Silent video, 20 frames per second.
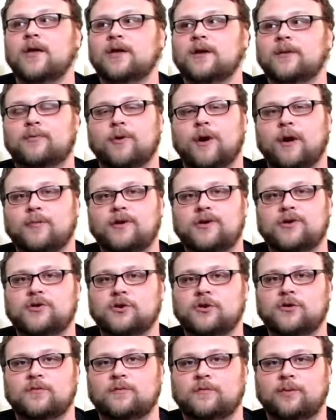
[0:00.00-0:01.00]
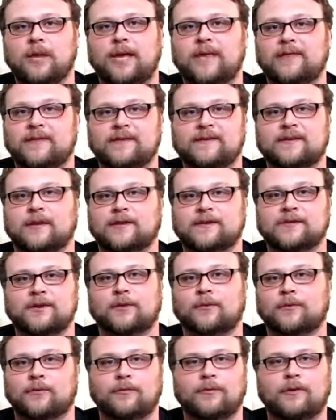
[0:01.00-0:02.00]
You probably shouldn't play this on
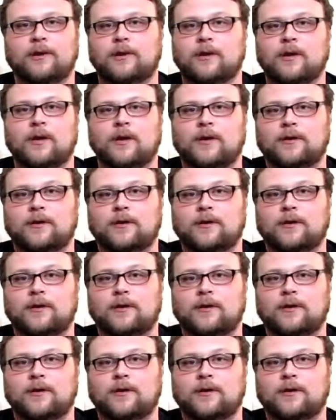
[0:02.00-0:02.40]
turn 3.